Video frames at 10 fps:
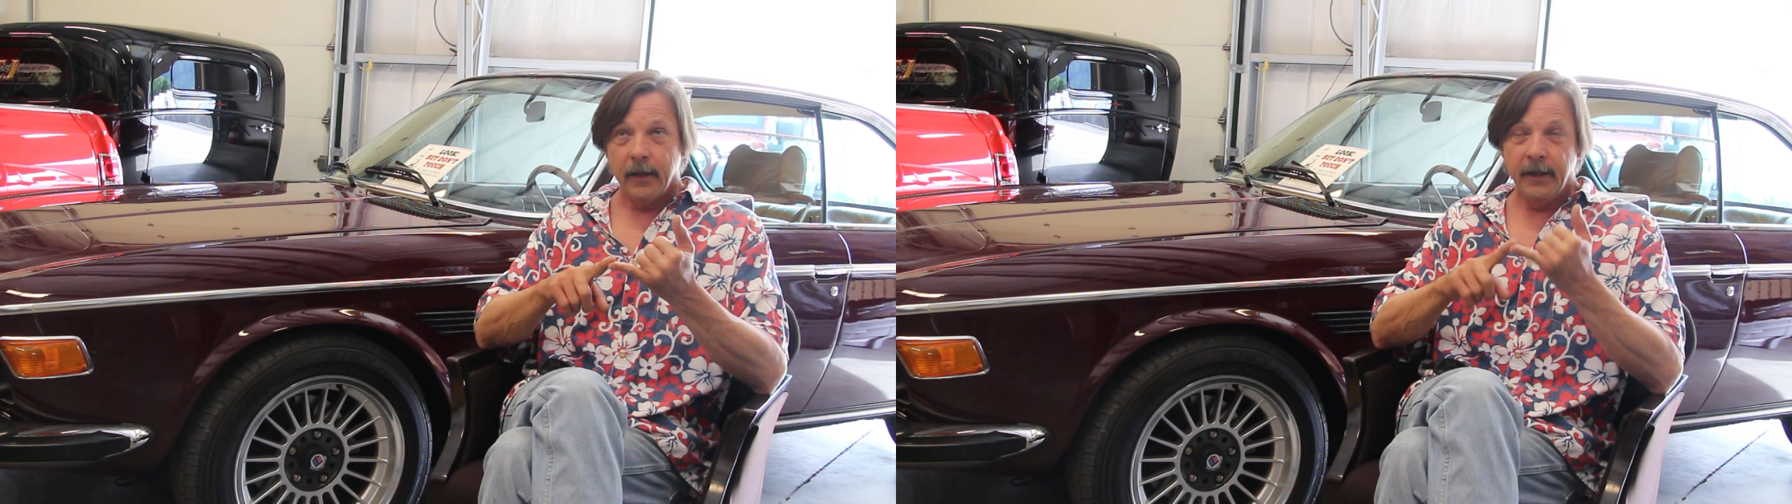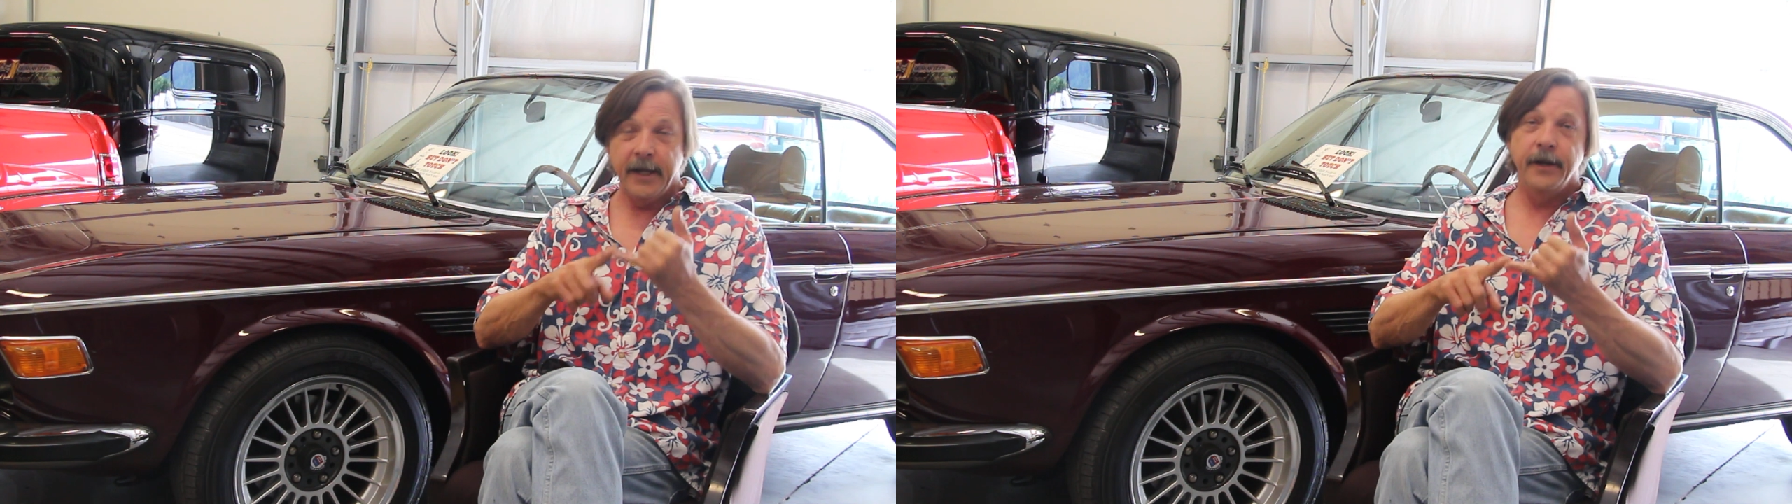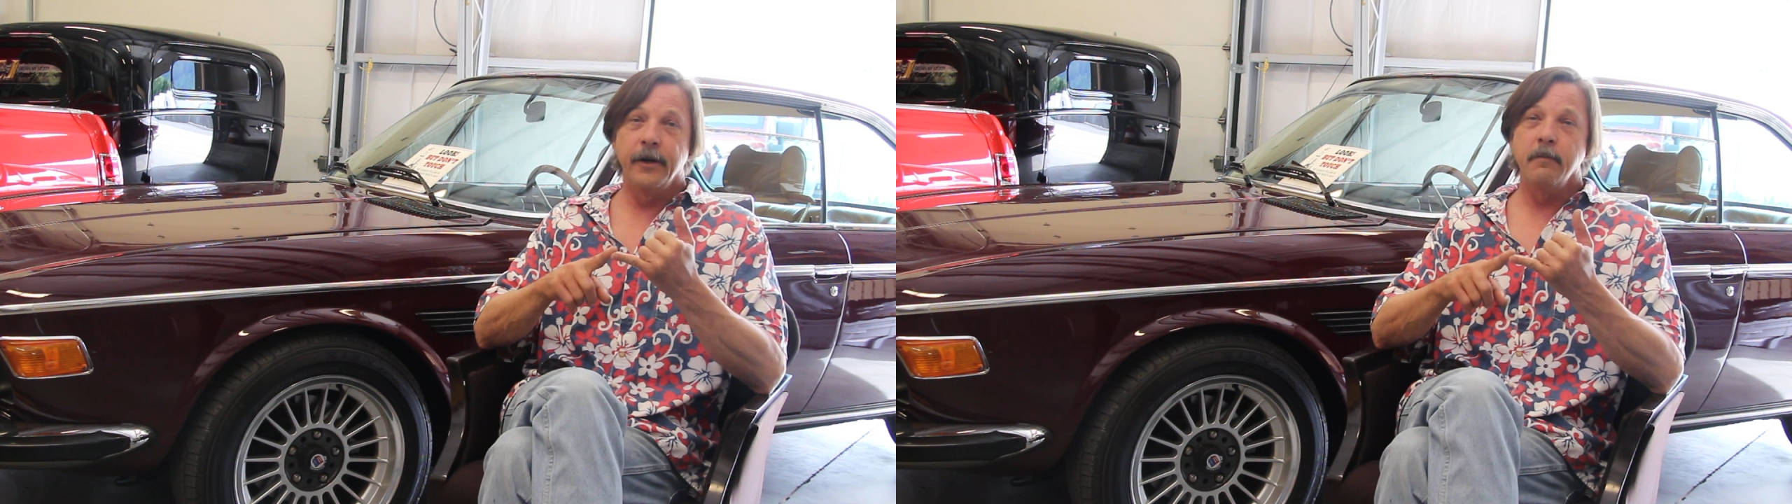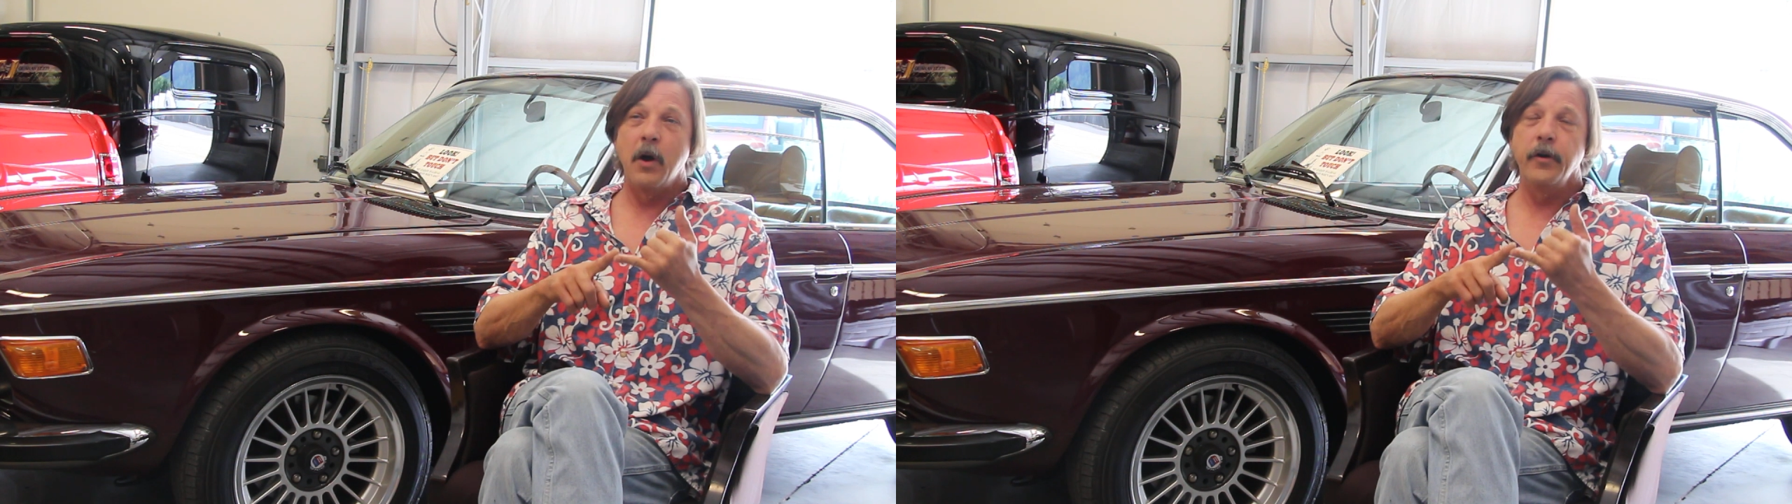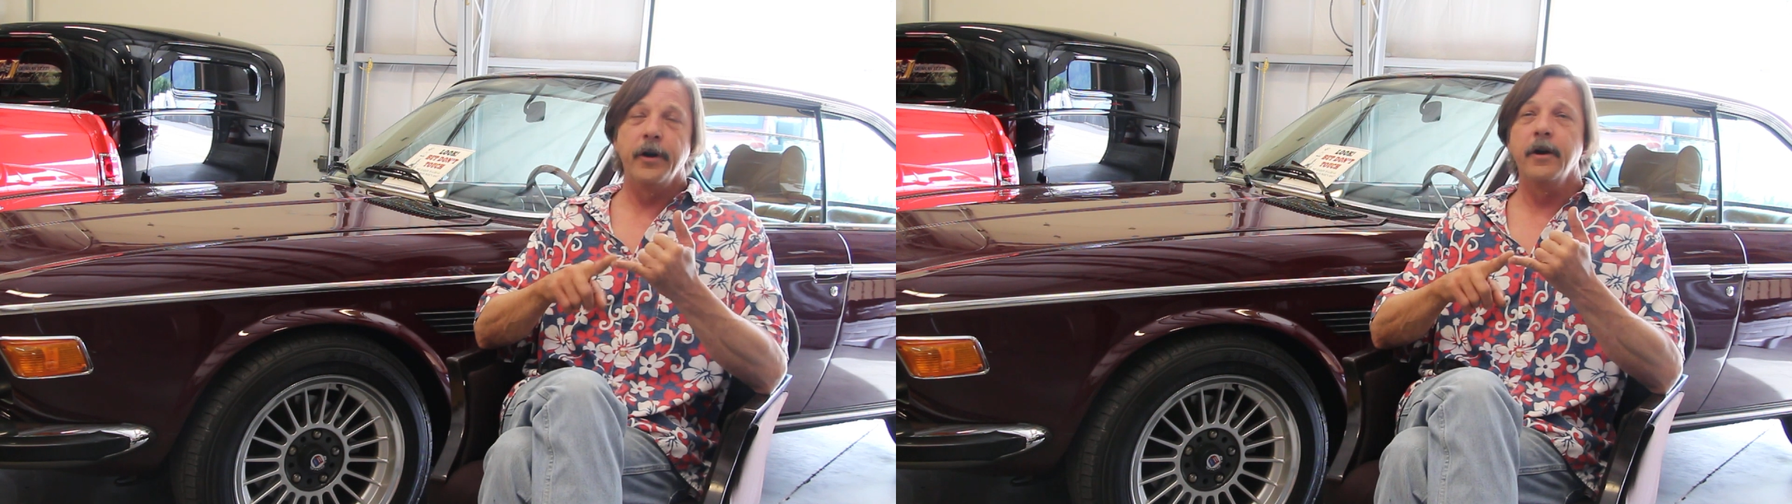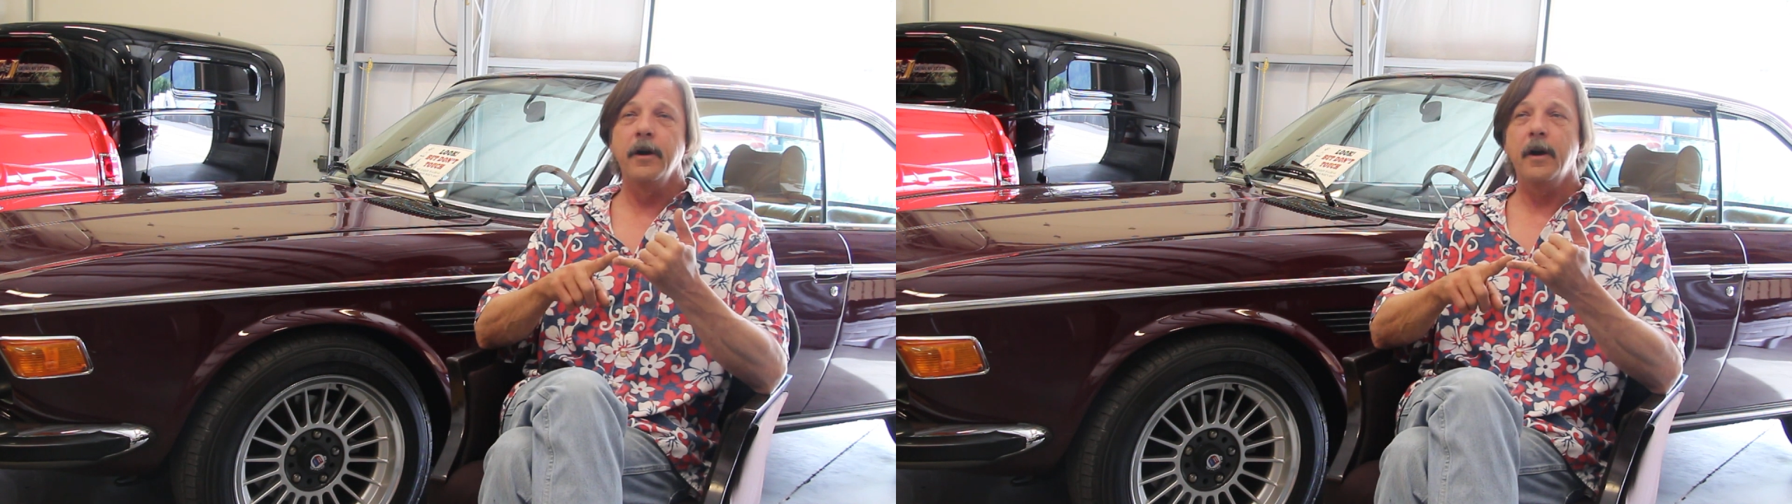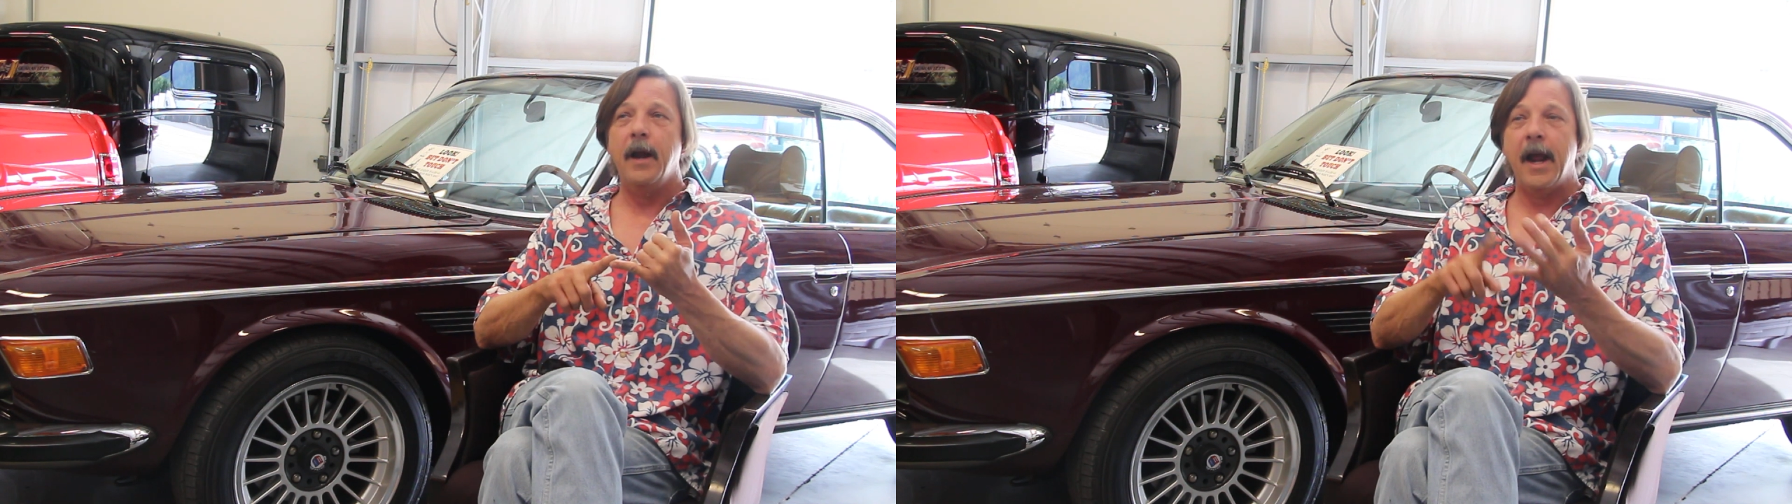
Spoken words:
liter motor